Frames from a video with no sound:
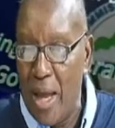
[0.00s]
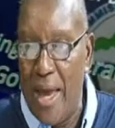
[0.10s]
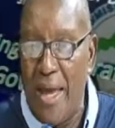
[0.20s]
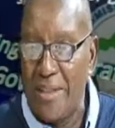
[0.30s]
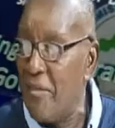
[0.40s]

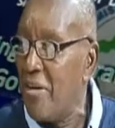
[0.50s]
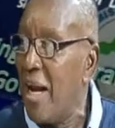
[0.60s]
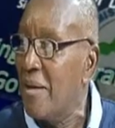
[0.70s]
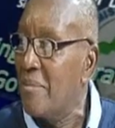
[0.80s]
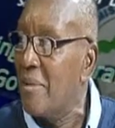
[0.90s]

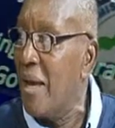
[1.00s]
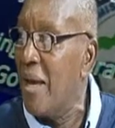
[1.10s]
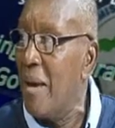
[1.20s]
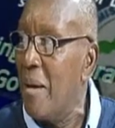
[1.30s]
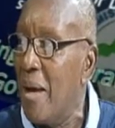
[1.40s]
Several
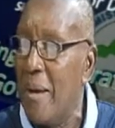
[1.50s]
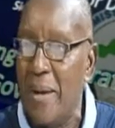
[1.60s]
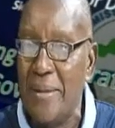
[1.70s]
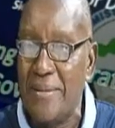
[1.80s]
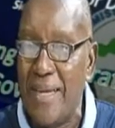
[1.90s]

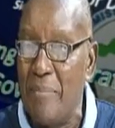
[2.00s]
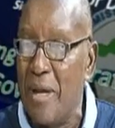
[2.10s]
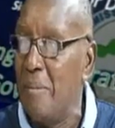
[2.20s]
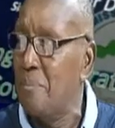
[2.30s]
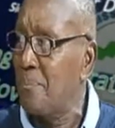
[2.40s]
tell
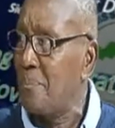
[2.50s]
them.